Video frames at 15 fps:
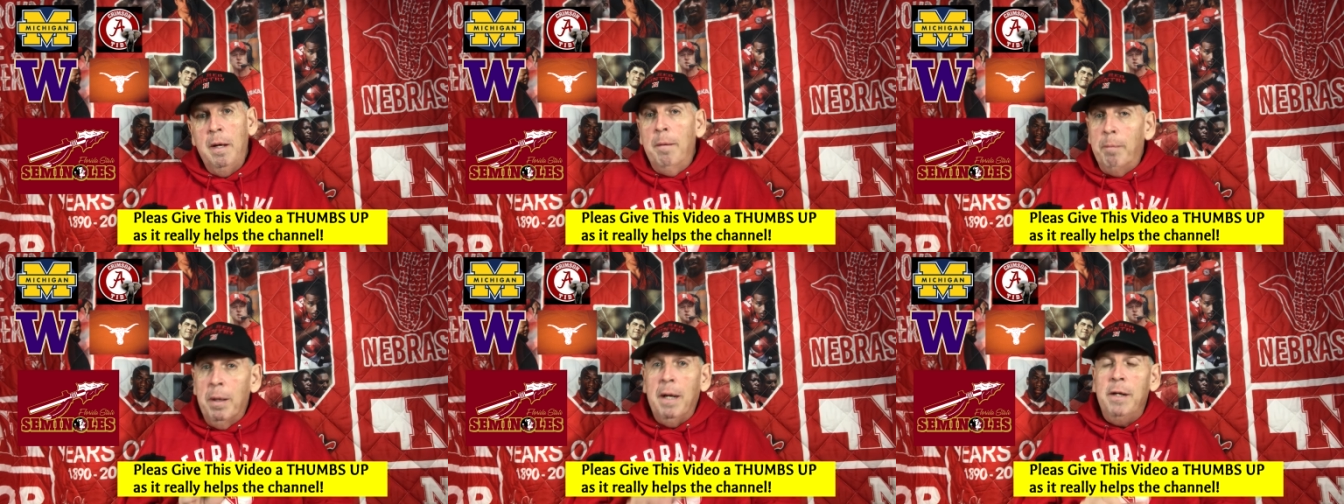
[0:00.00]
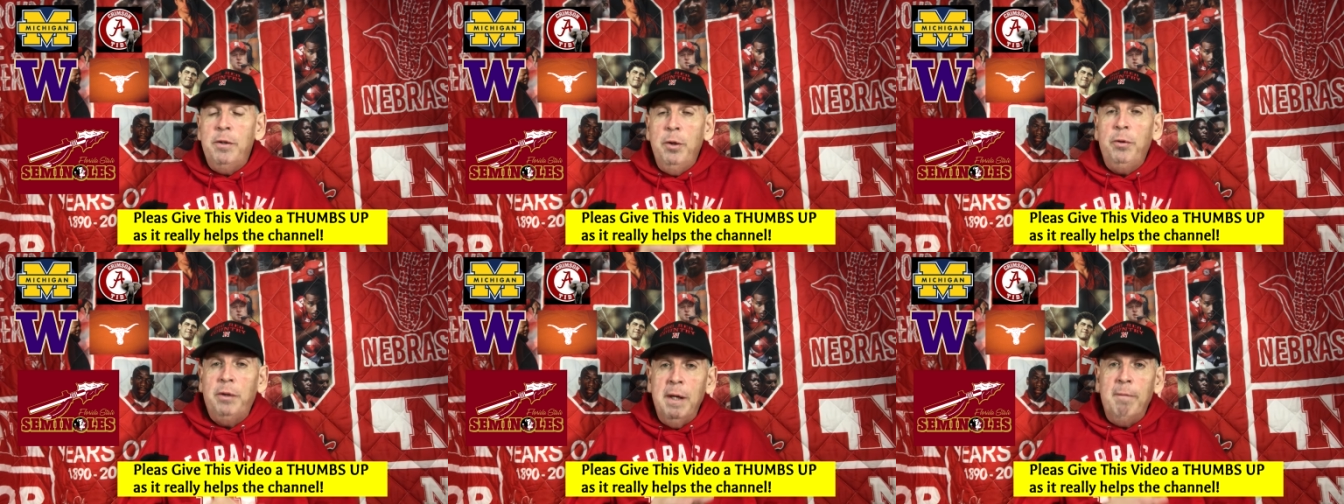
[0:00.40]
but I
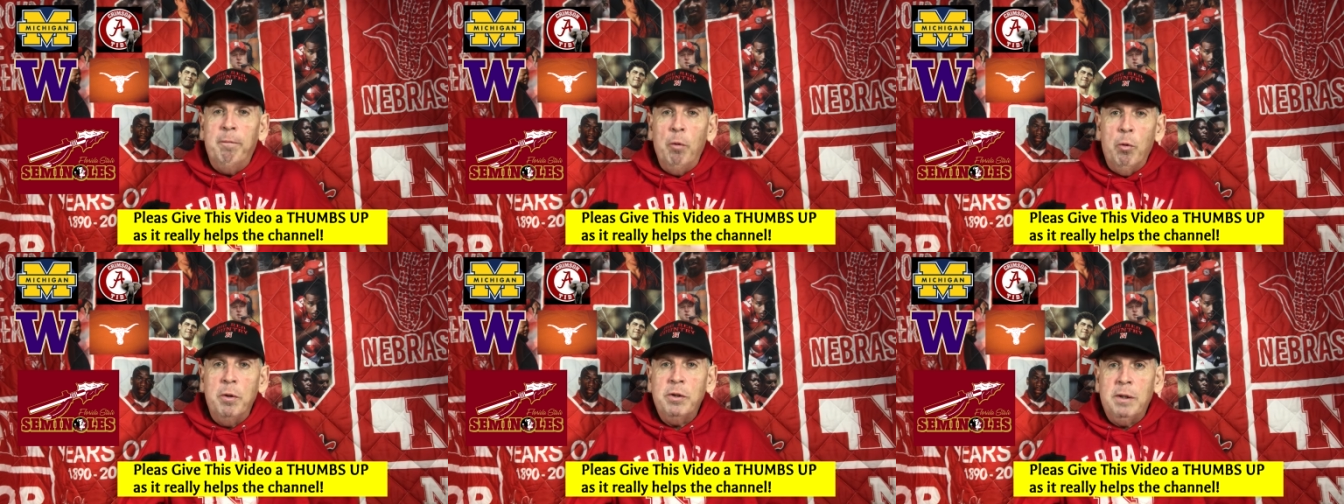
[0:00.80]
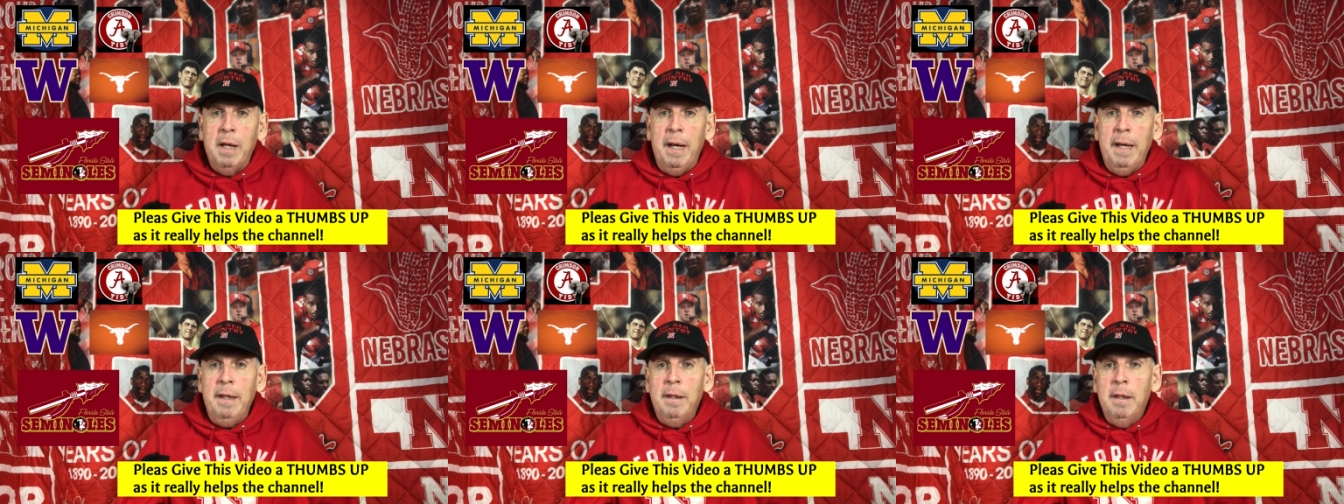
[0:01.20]
do think Florida
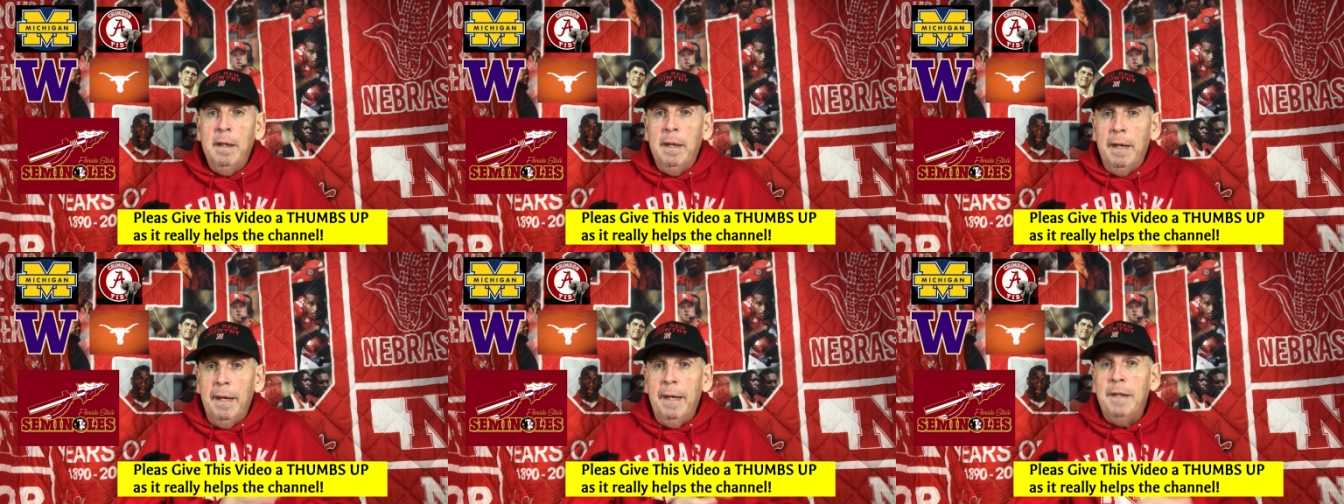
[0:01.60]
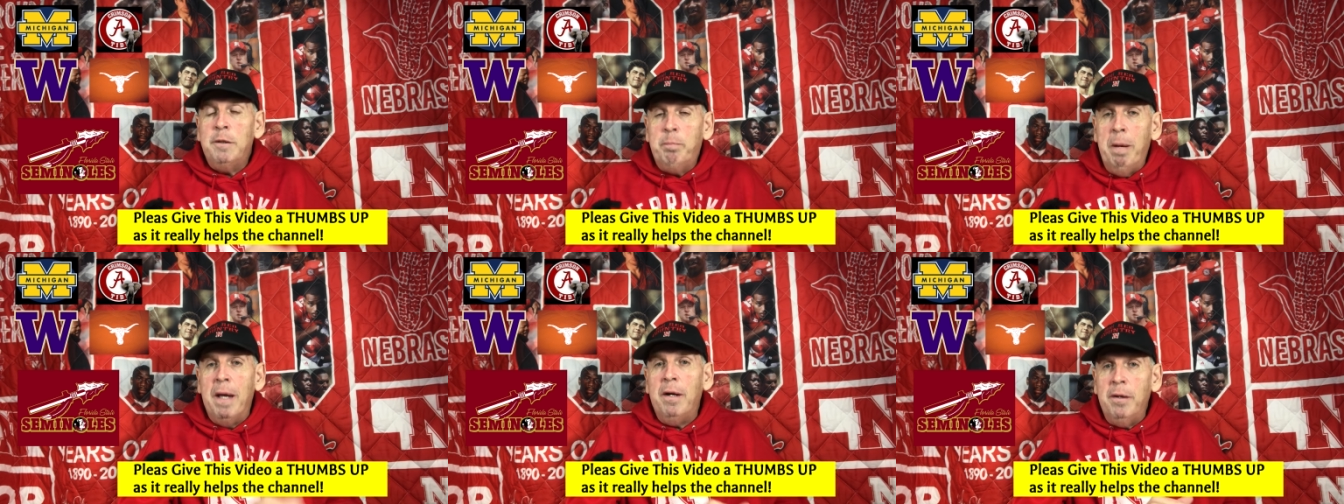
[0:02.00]
State
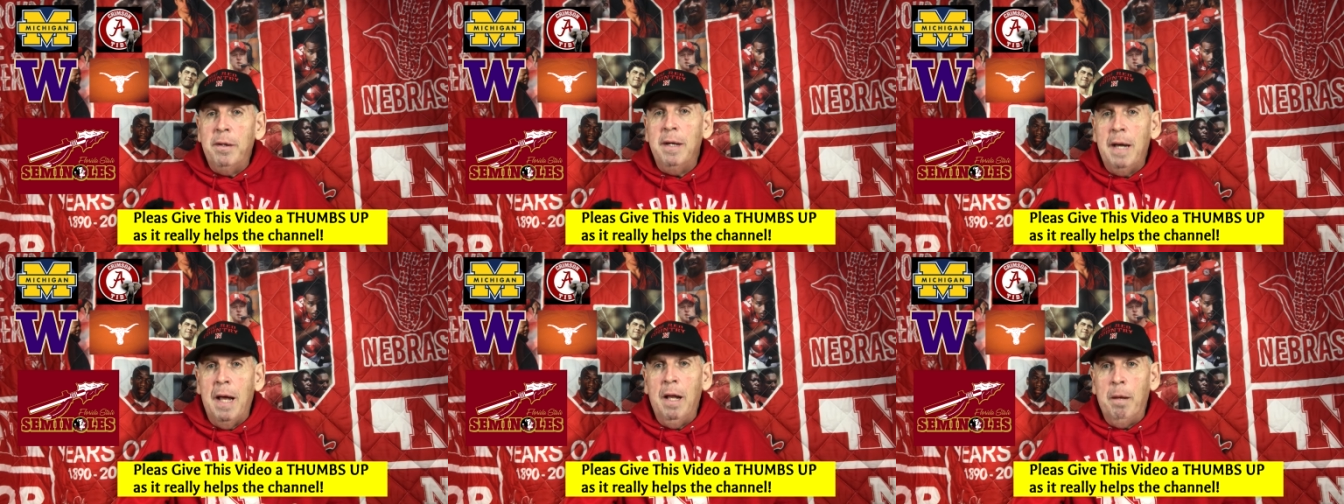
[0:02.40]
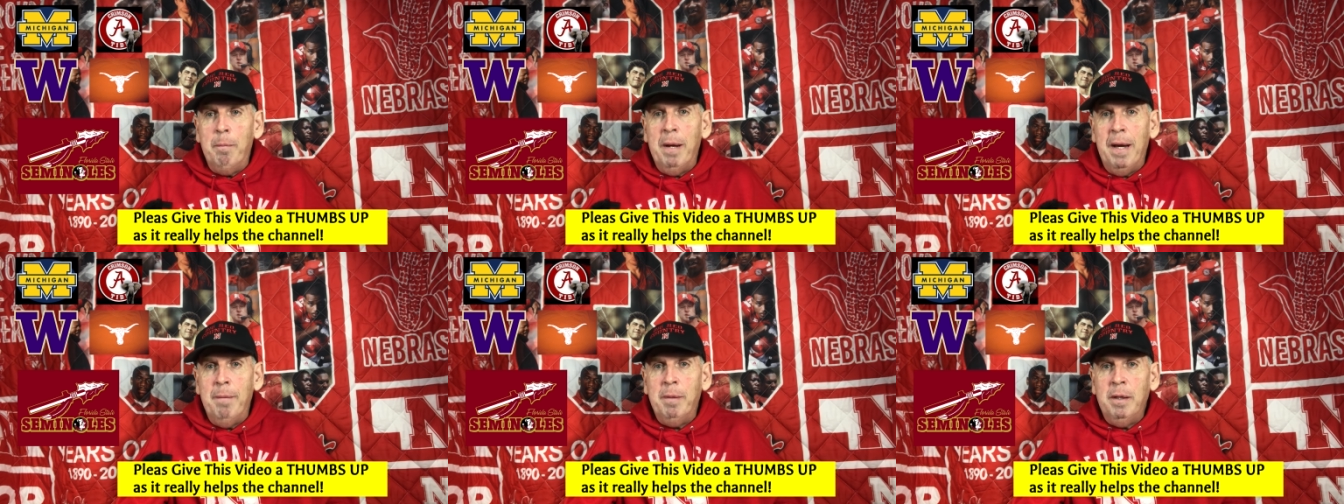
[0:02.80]
is better than
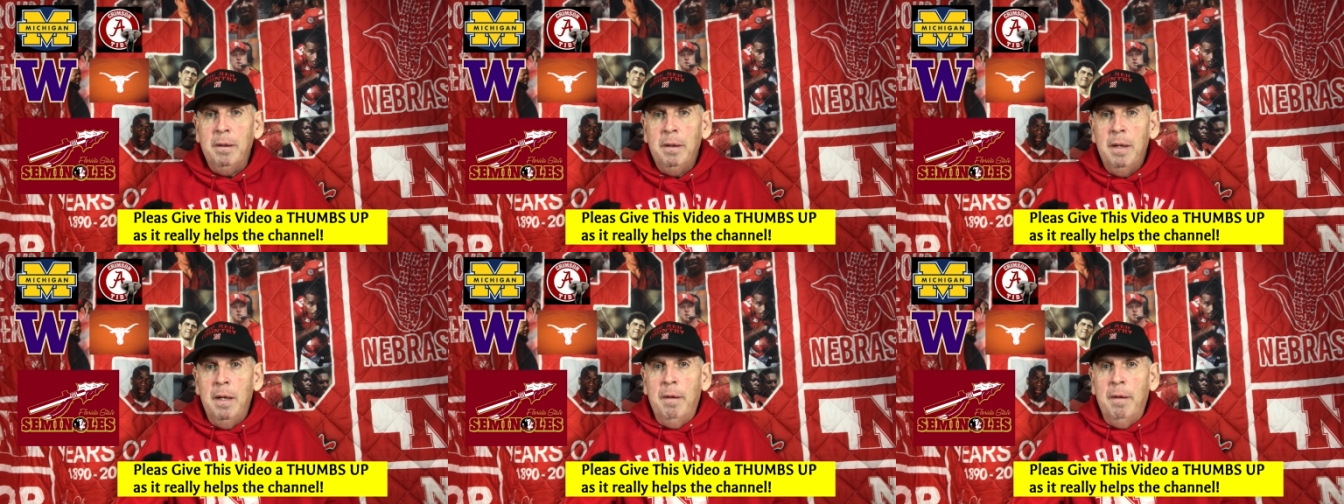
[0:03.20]
Alabama.